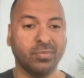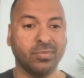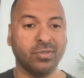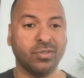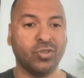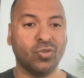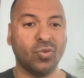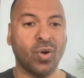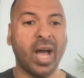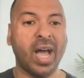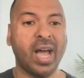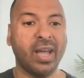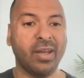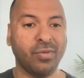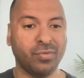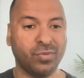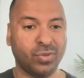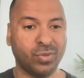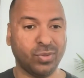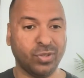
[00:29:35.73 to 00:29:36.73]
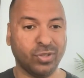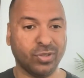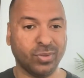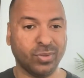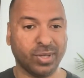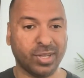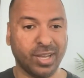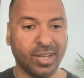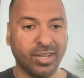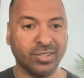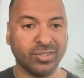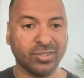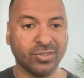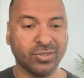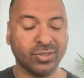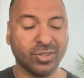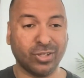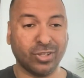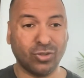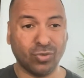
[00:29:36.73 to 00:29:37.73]
drive to this location, so
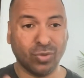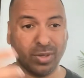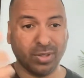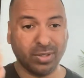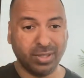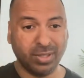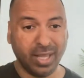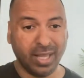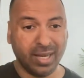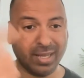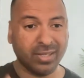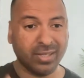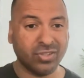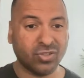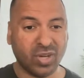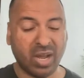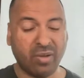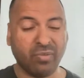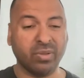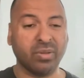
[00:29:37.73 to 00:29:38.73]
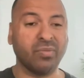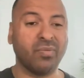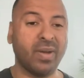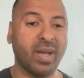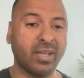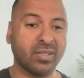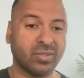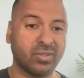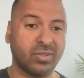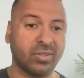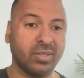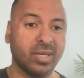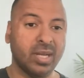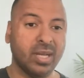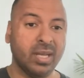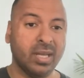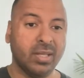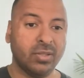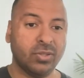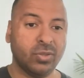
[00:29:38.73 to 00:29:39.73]
the data is traveling faster
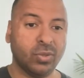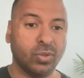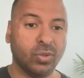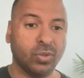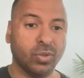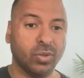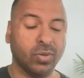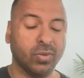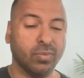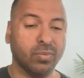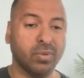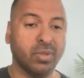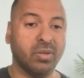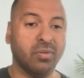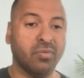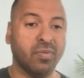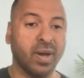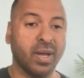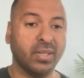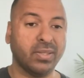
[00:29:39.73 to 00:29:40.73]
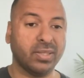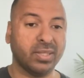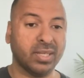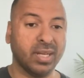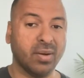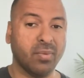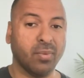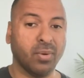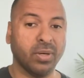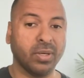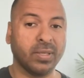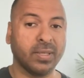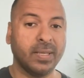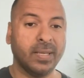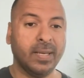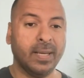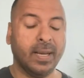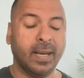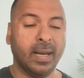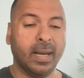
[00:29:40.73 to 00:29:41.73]
to your device and network.
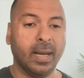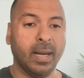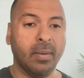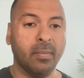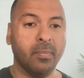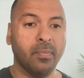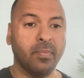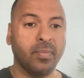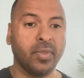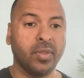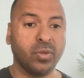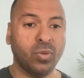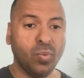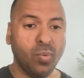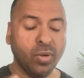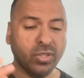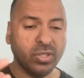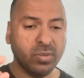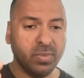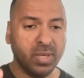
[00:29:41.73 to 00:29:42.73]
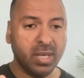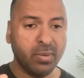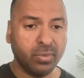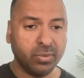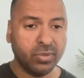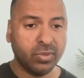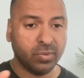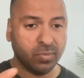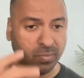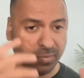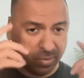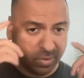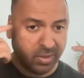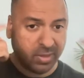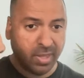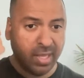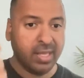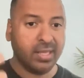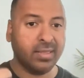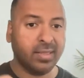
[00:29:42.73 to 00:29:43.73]
You want to be able to
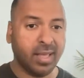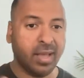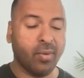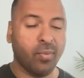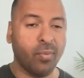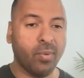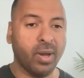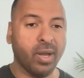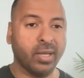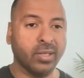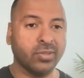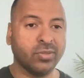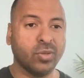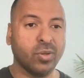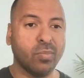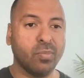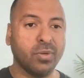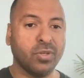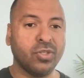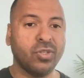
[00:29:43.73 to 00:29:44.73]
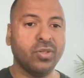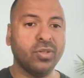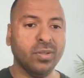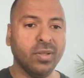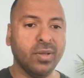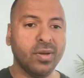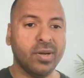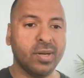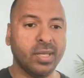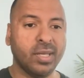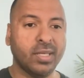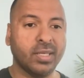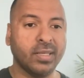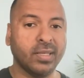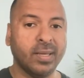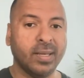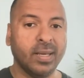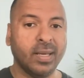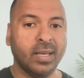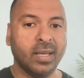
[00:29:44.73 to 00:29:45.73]
think that way. So machine learning,
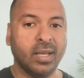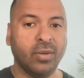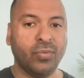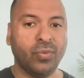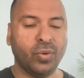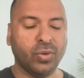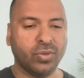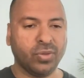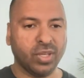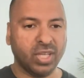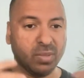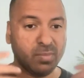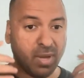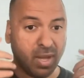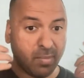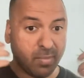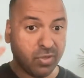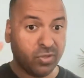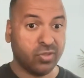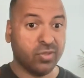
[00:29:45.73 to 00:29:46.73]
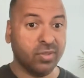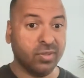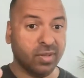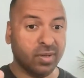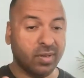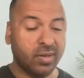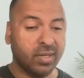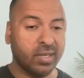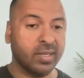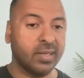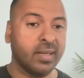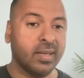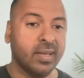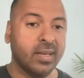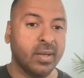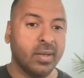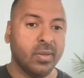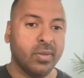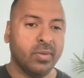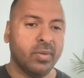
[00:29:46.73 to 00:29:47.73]
if you're thinking about machine learning,
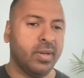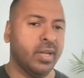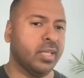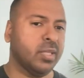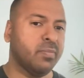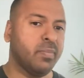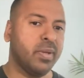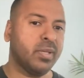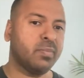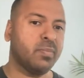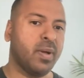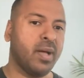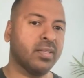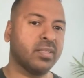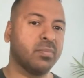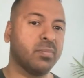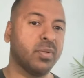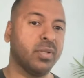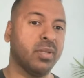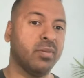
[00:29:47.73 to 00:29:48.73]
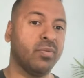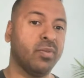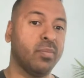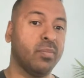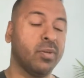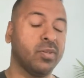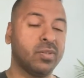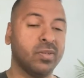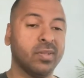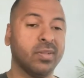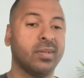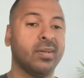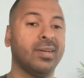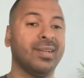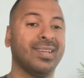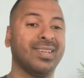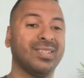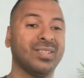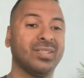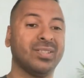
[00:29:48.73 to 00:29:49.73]
the next best possibility for machine learning
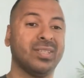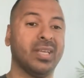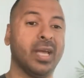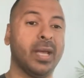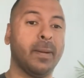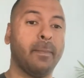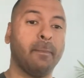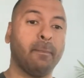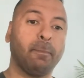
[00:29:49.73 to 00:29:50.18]
is to say,